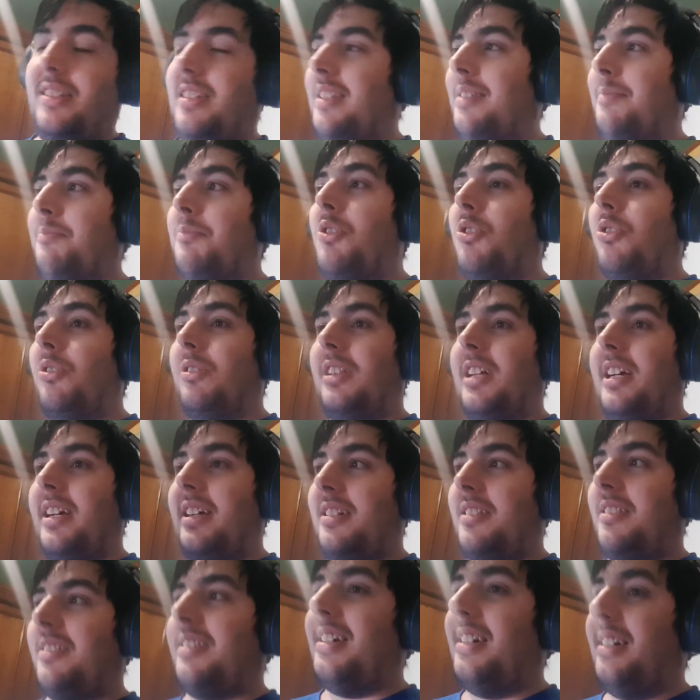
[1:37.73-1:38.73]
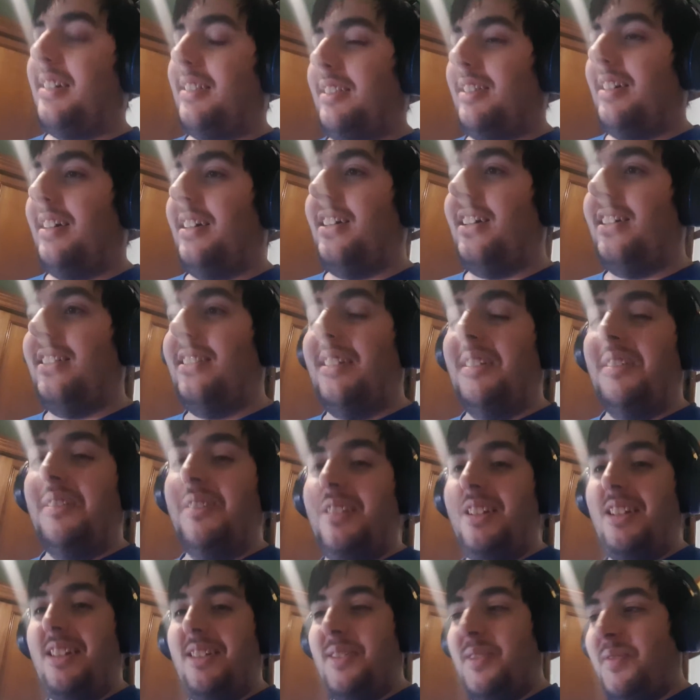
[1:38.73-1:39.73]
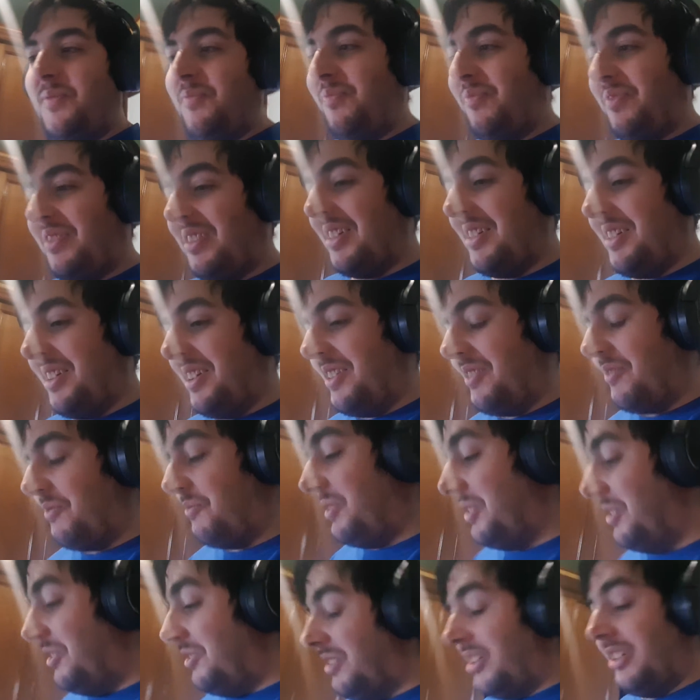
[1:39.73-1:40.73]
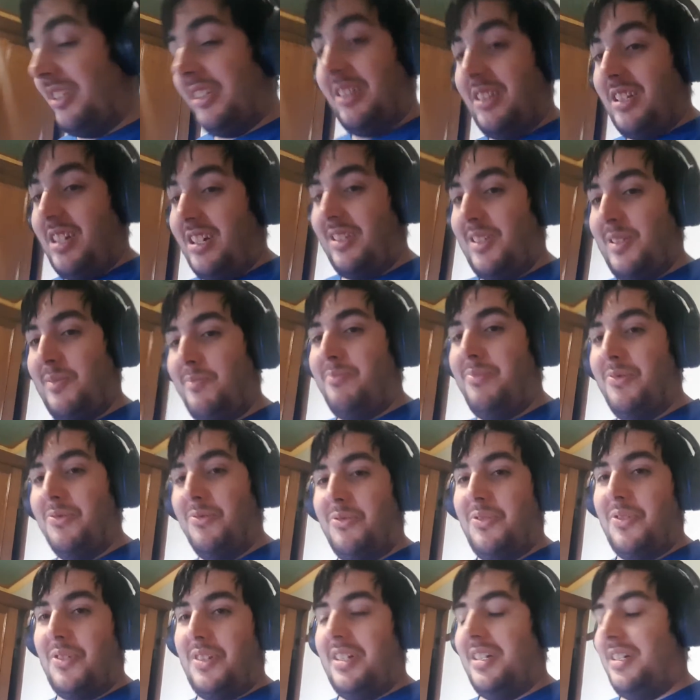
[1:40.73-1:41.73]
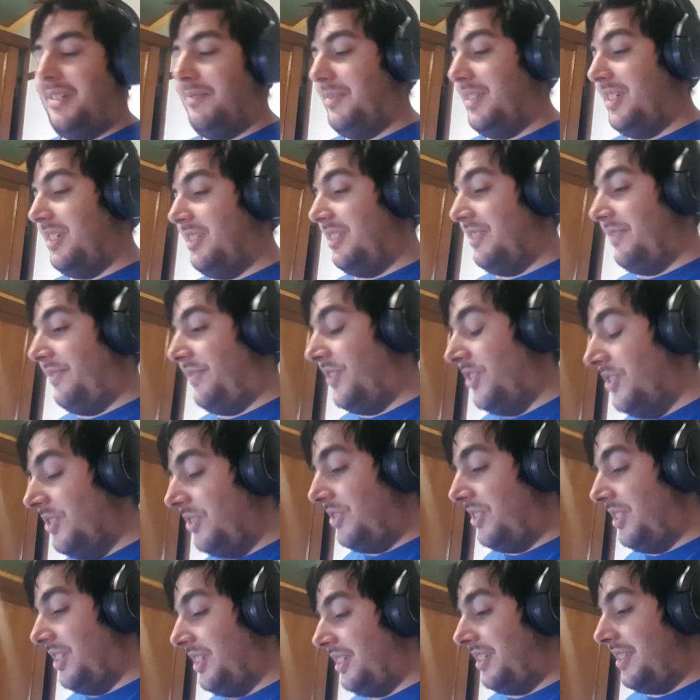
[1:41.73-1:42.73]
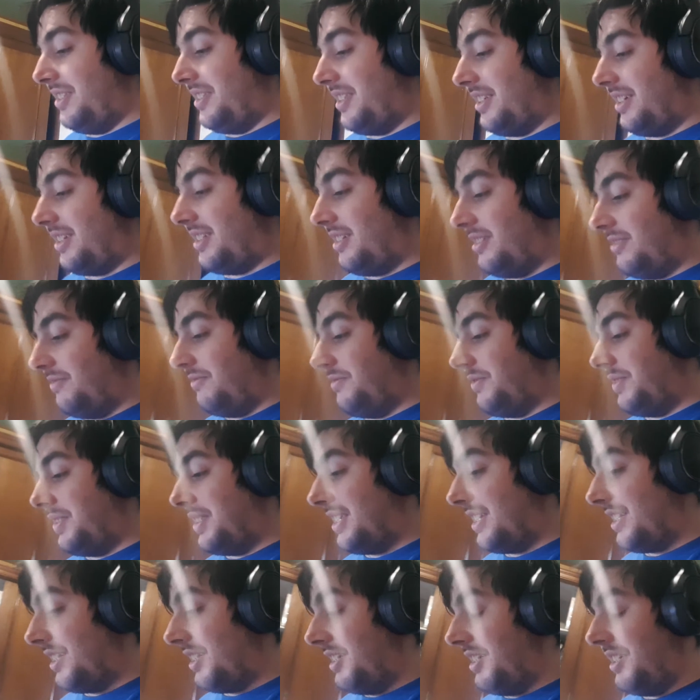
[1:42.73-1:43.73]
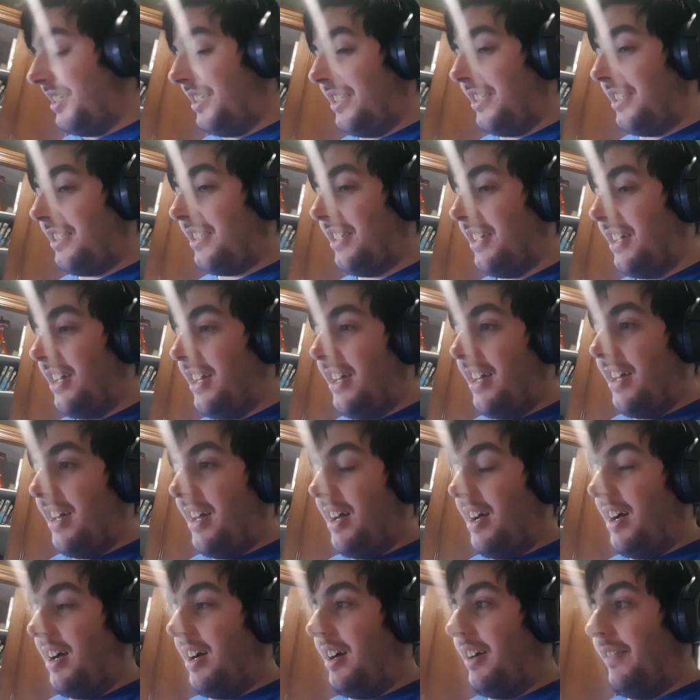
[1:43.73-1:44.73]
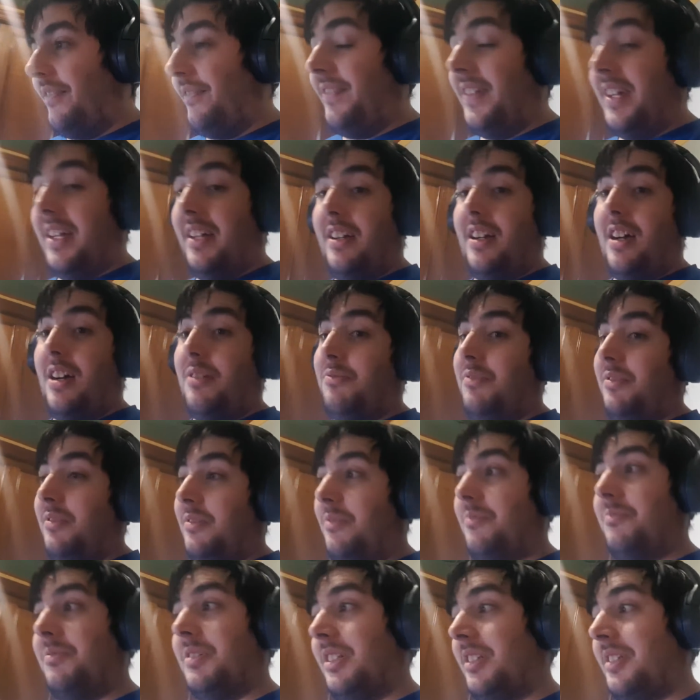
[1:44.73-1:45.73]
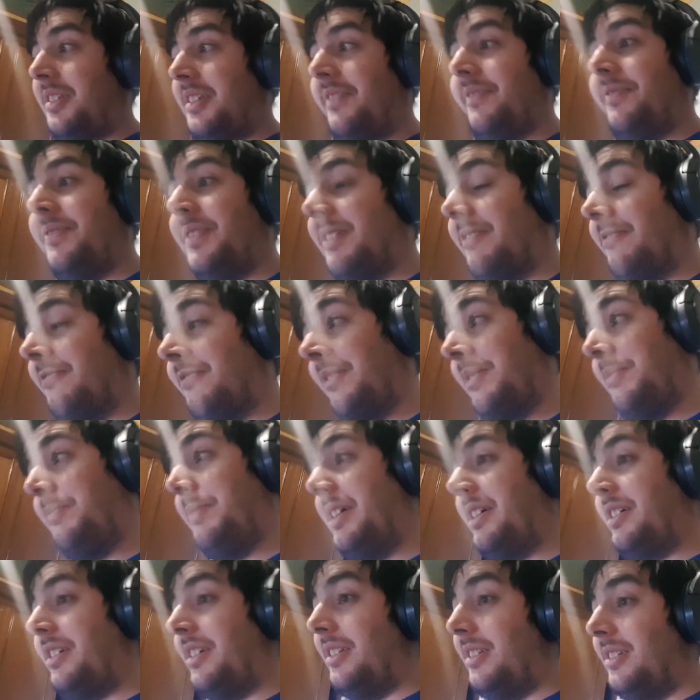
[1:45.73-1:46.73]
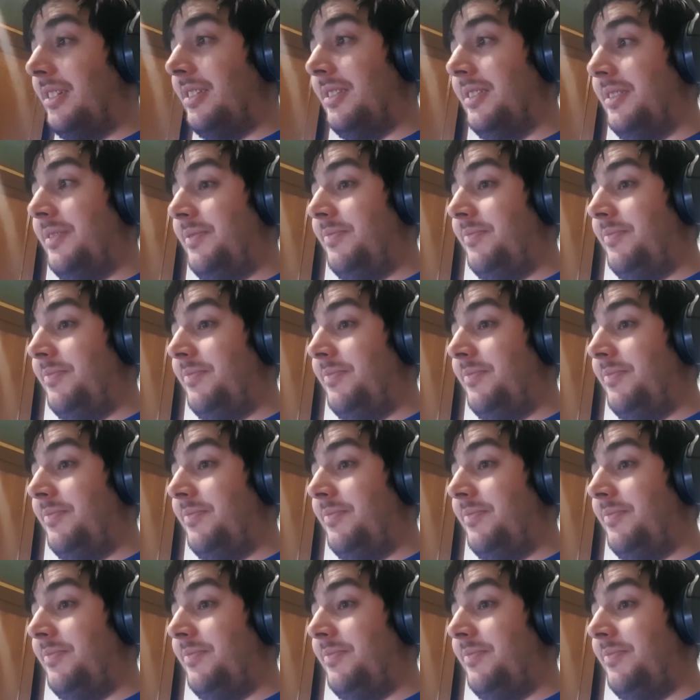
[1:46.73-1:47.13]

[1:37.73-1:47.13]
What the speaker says: more lands out there. And then when you know the last book's coming, the few things that I will say is, I want to see Fenris back in it. I